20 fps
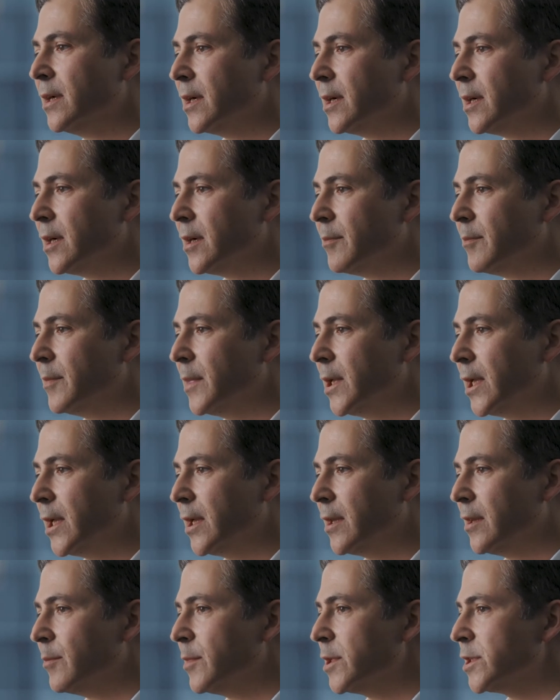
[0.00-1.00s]

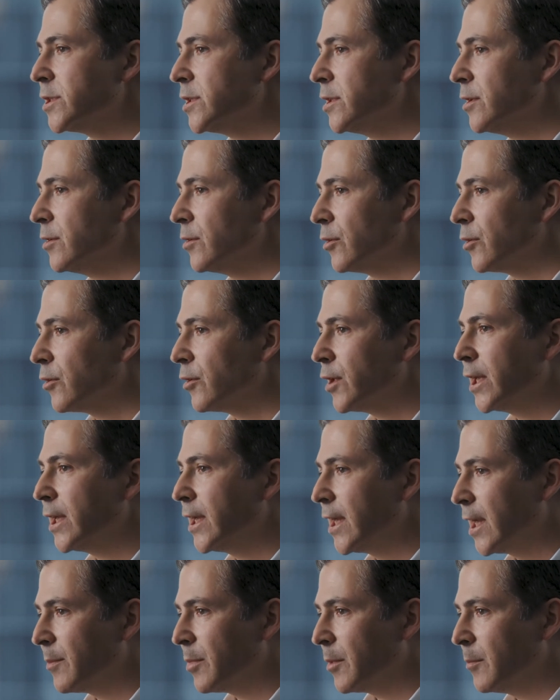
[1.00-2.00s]
and the machine learning
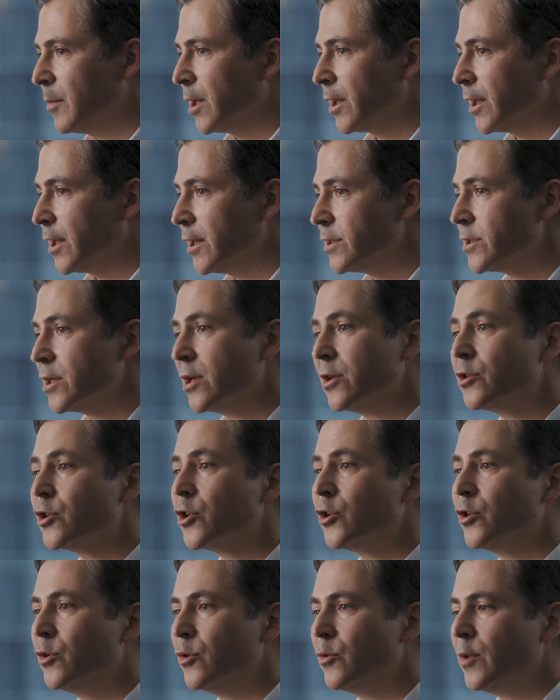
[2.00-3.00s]
capabilities
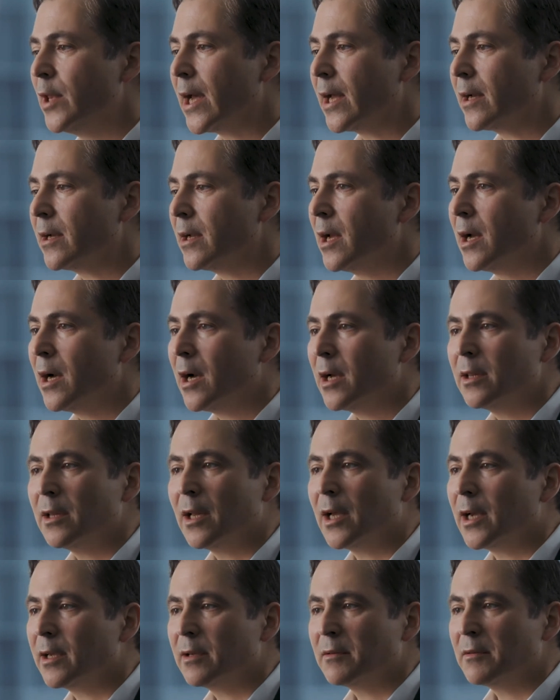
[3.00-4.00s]
to do that,
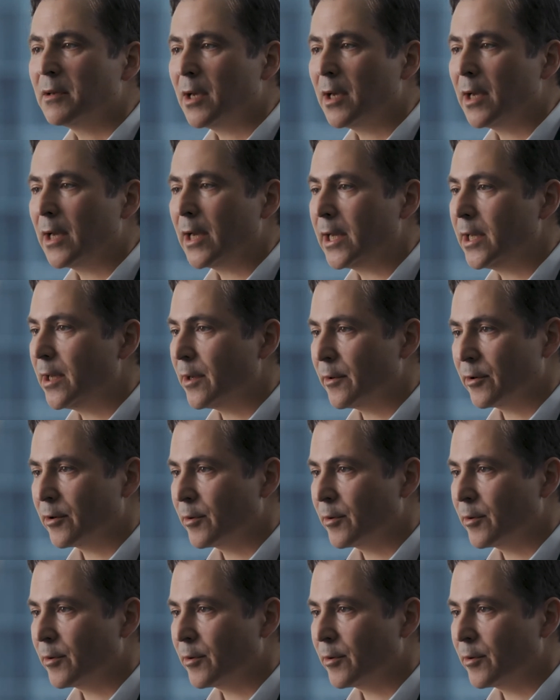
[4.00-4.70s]
unlike any other